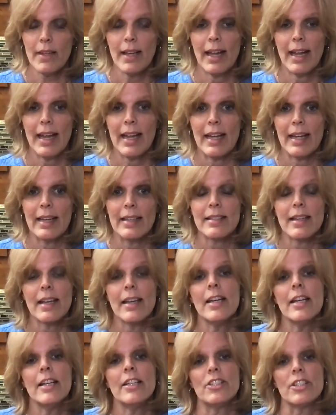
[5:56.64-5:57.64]
And
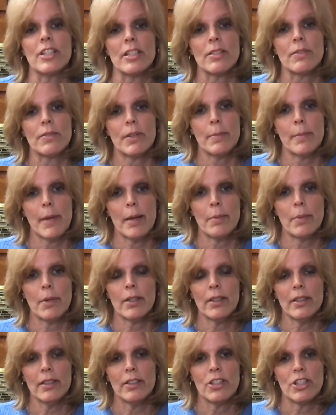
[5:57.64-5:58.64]
just remember,
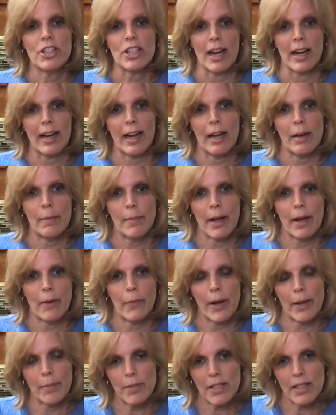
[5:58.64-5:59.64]
check out my
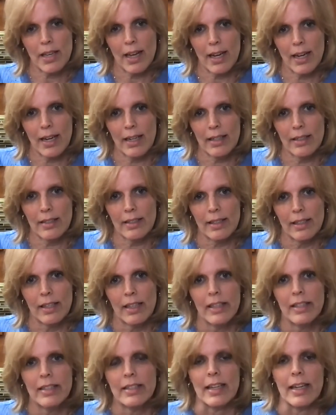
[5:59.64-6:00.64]
website
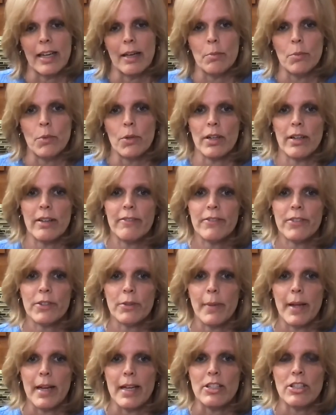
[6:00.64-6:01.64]
to get more
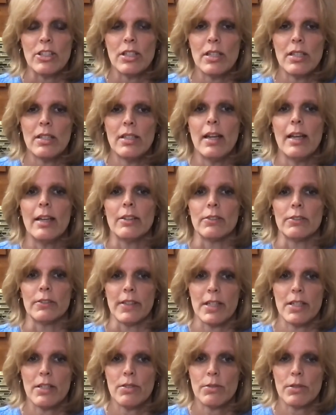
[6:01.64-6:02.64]
information and
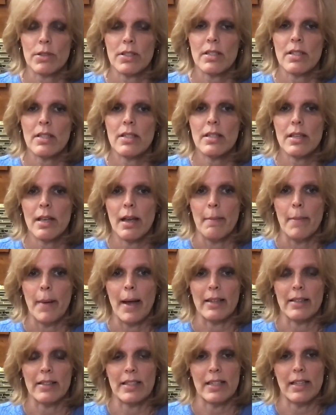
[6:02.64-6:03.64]
resources
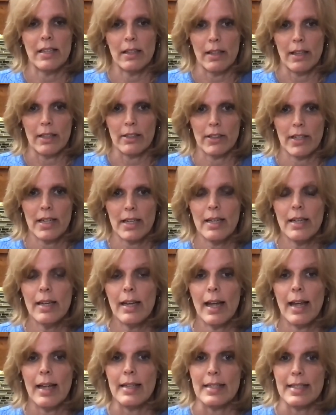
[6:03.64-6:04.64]
about decluttering
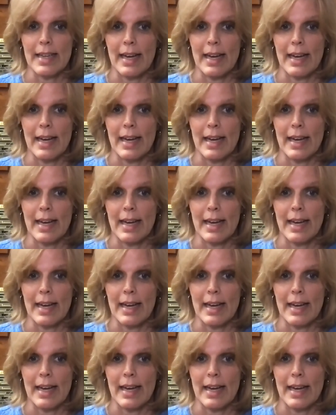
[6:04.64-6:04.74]
and